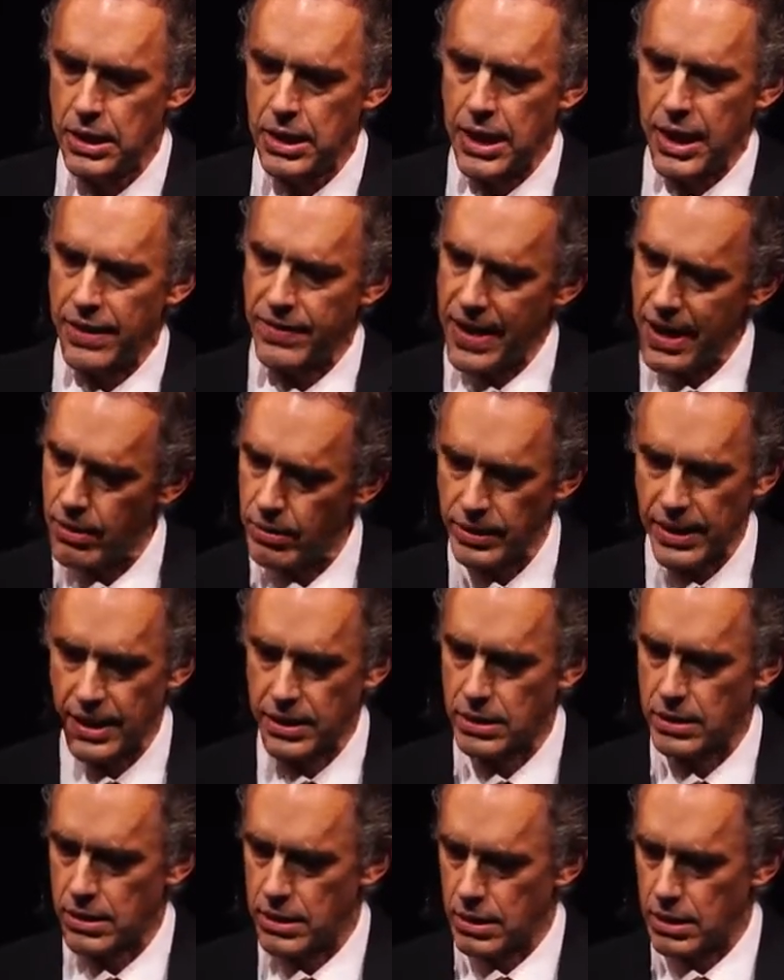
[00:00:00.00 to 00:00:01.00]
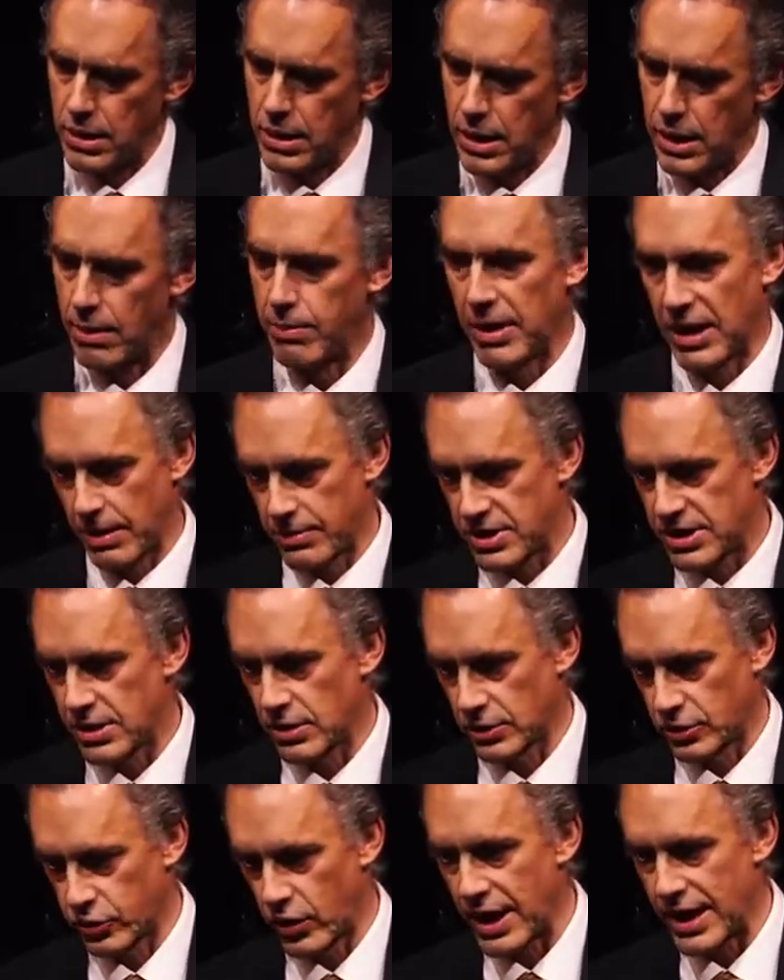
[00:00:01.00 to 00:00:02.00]
And now I mean, I'm
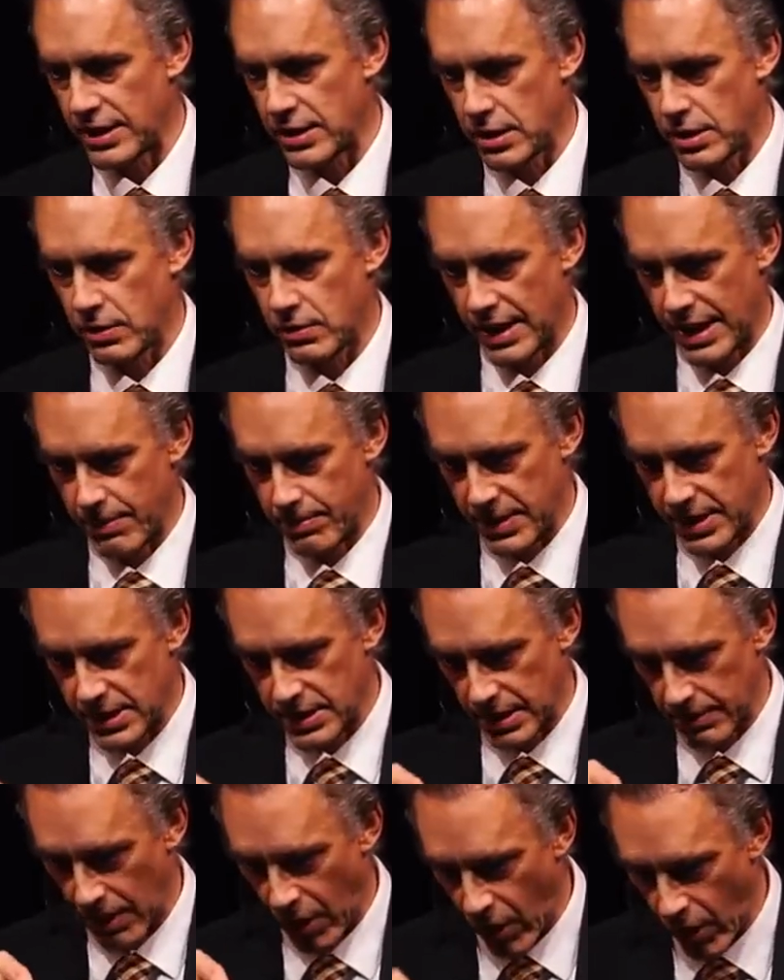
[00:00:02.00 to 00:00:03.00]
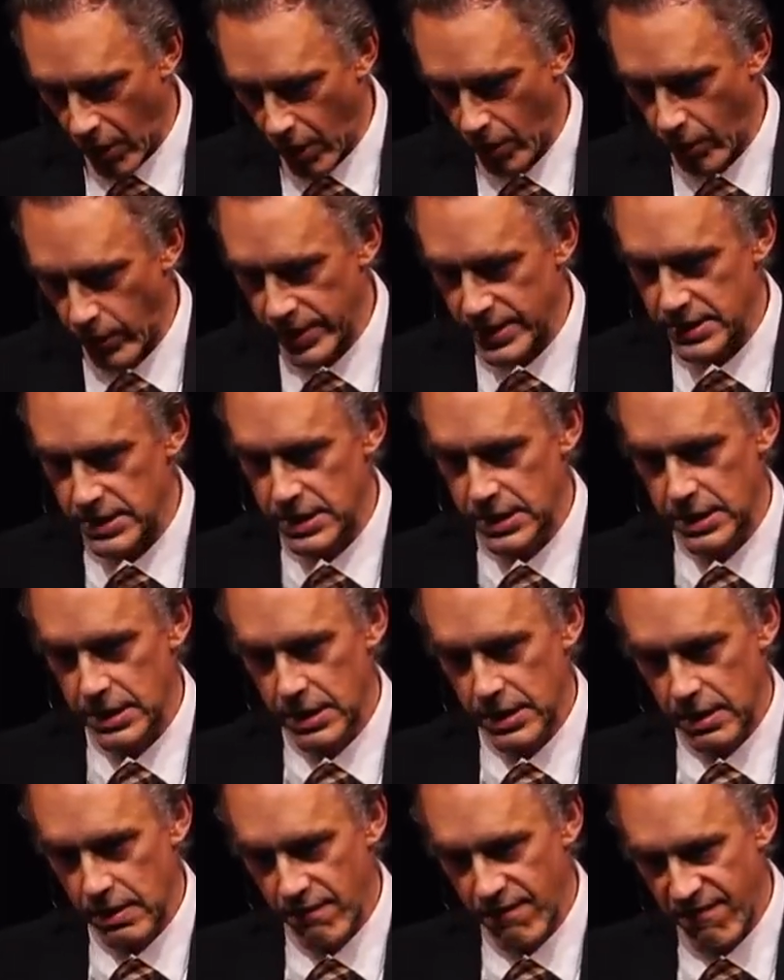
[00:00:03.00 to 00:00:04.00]
still trying to do that, because I'm always
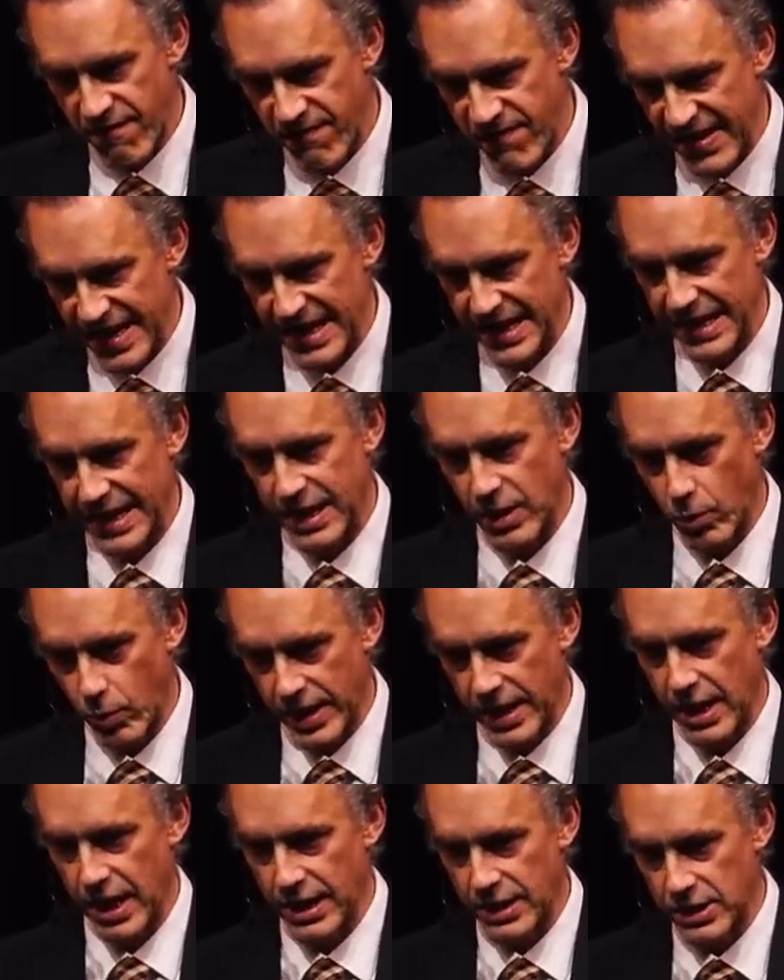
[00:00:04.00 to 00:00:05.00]
feeling when I